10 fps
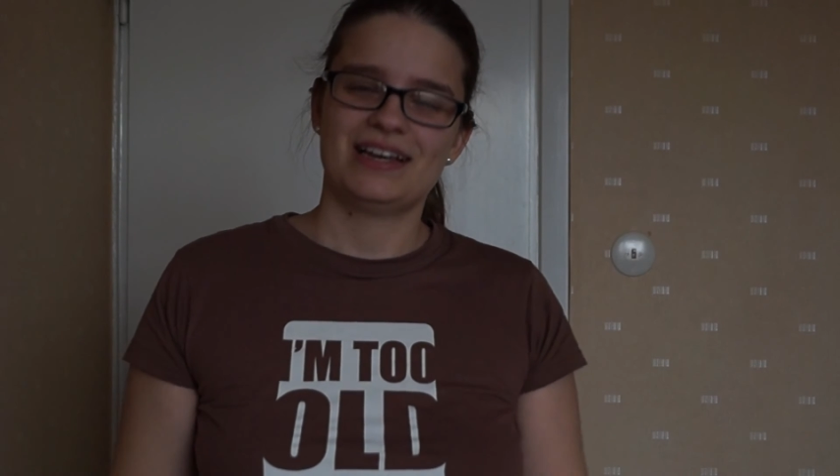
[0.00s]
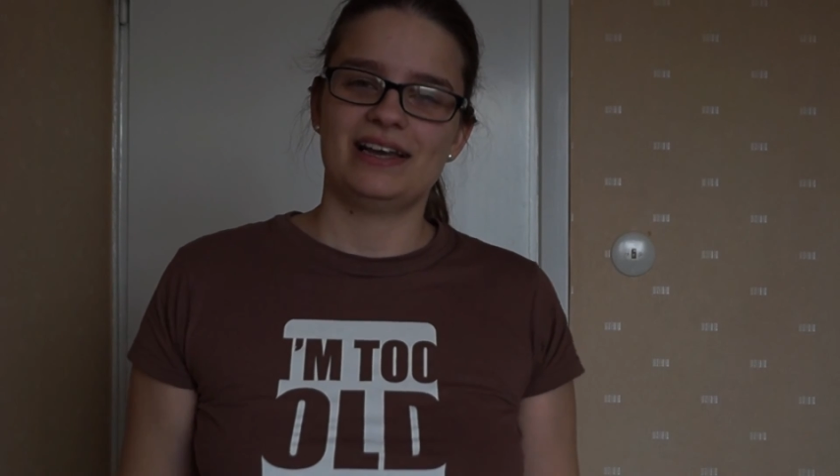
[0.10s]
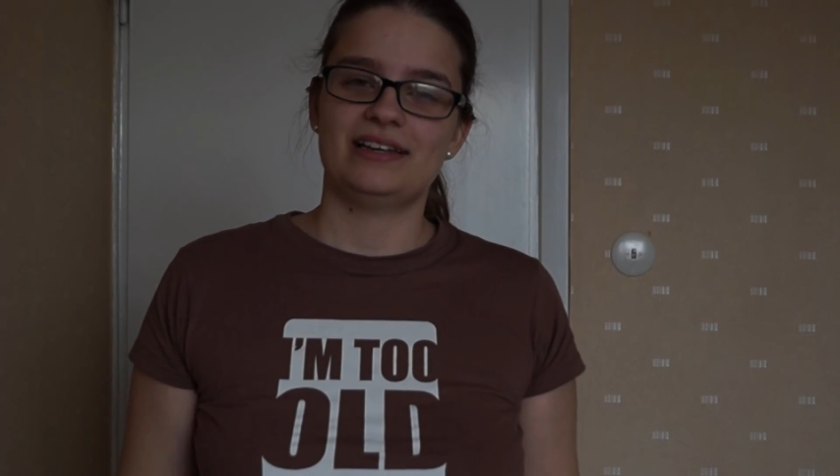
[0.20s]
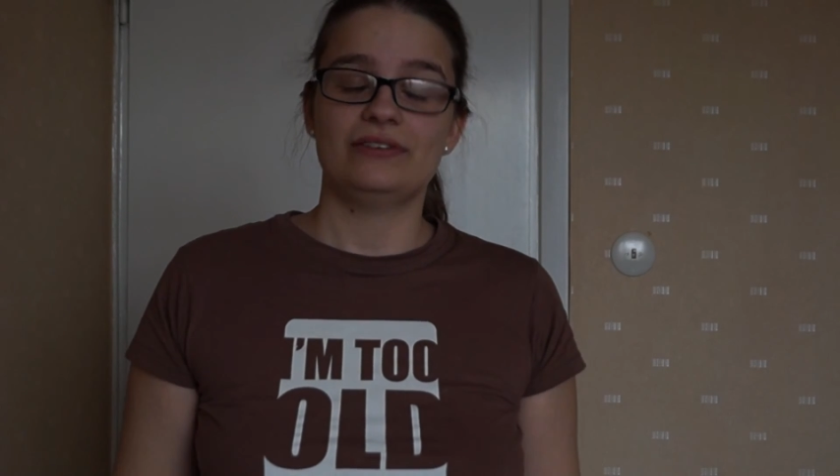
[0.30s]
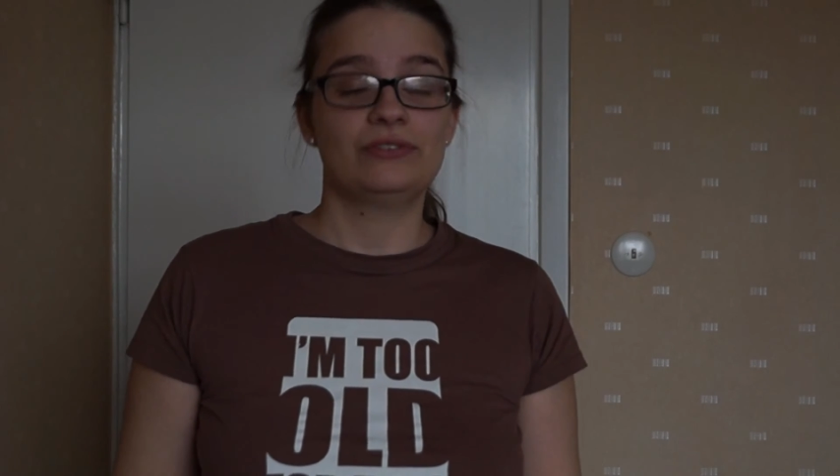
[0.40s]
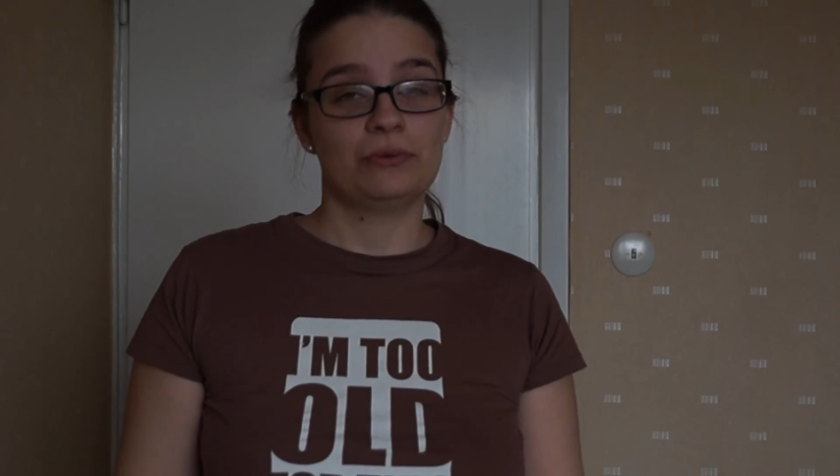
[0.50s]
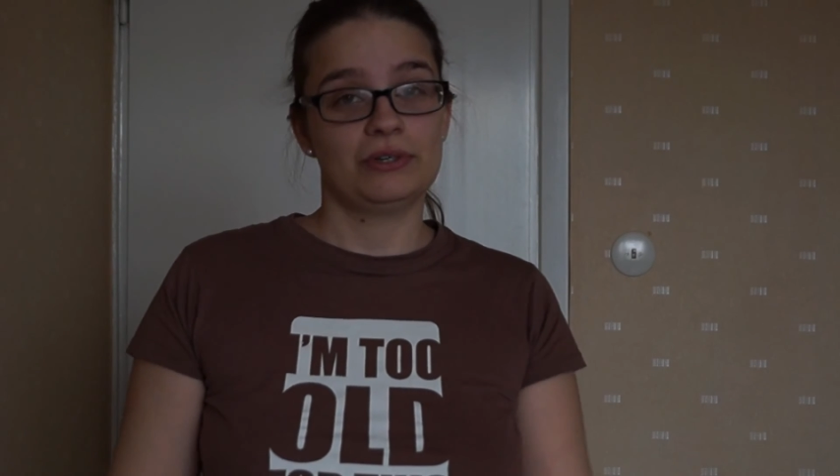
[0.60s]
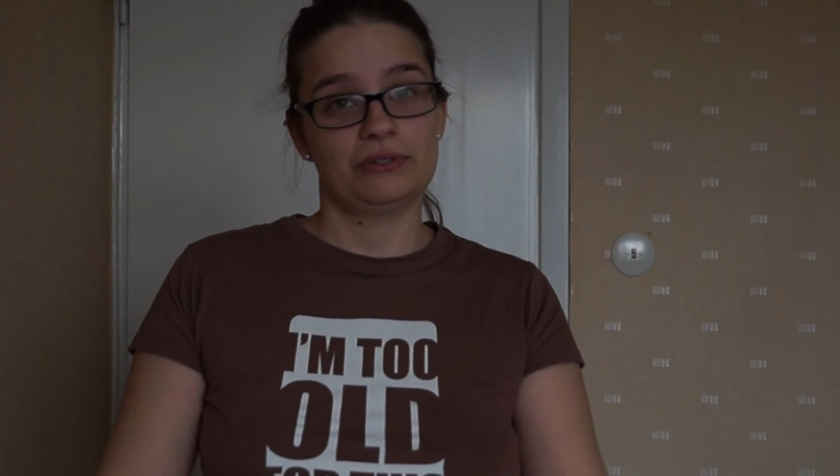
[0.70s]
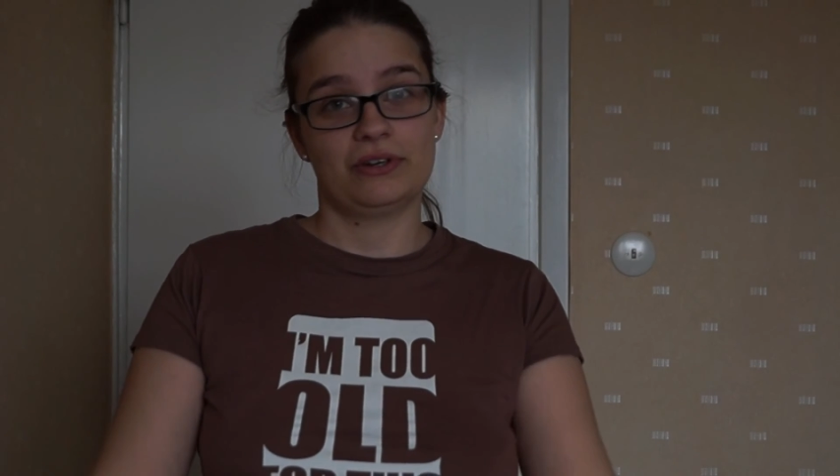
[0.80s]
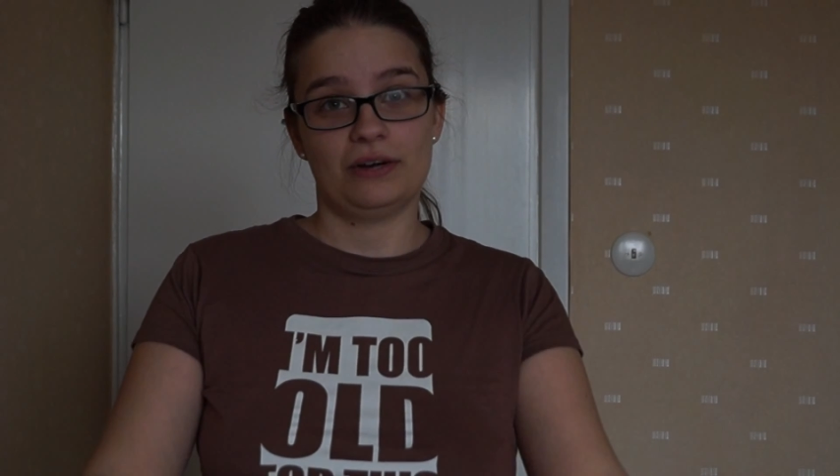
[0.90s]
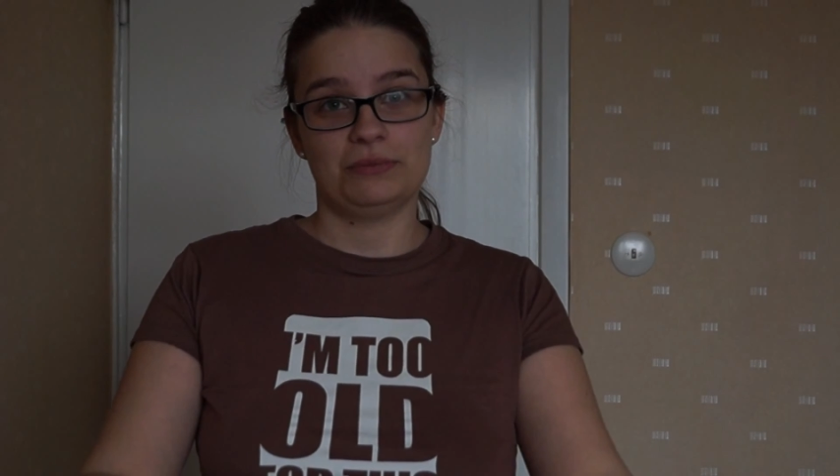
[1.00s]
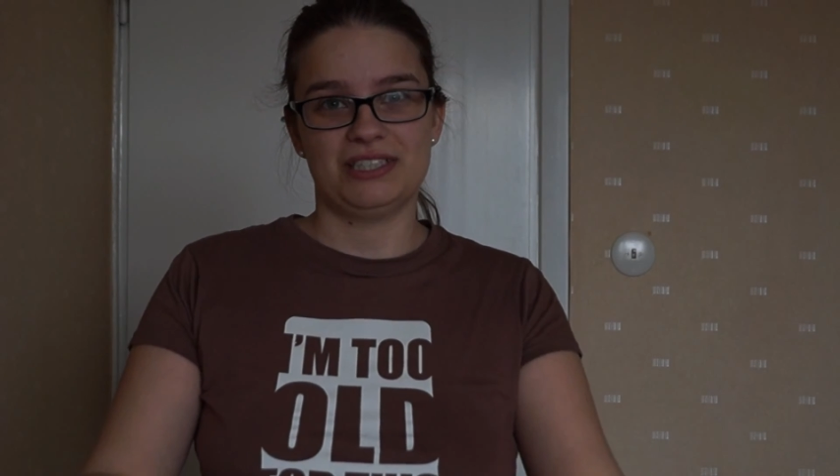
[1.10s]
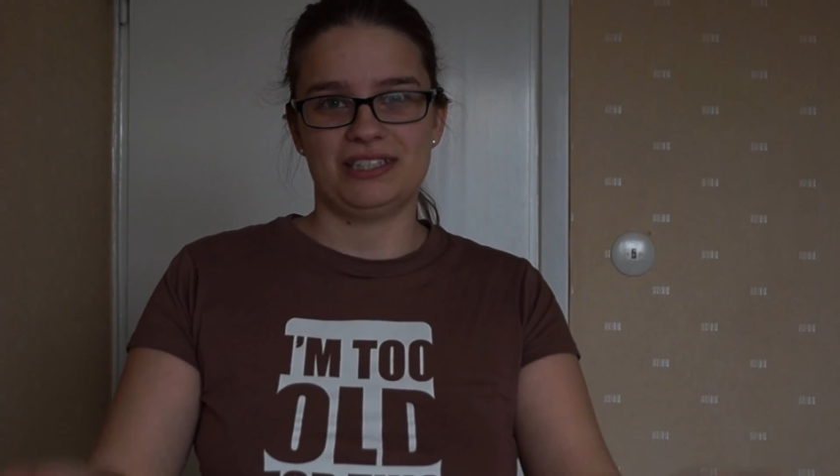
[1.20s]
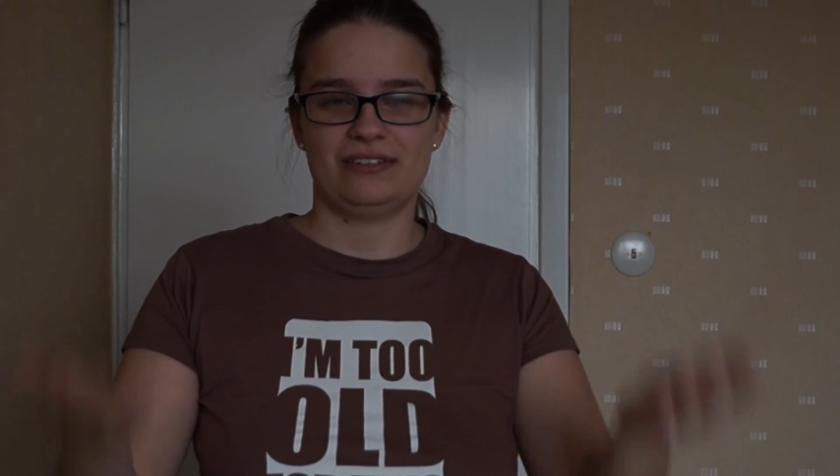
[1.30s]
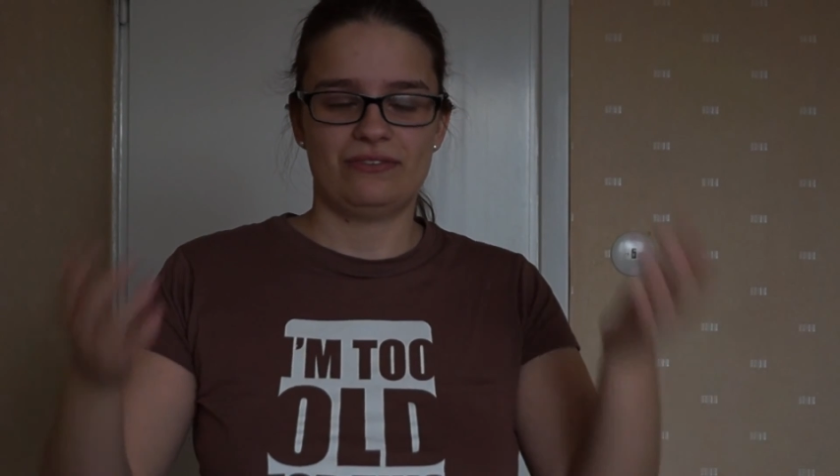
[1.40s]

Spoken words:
and everyone who commented.